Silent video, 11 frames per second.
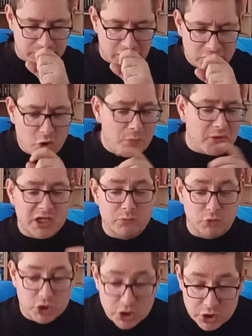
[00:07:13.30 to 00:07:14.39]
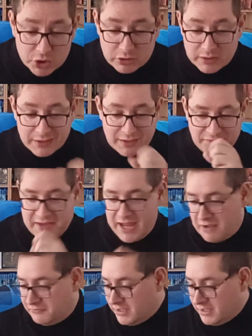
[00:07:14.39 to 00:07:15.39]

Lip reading: nobody will look, they have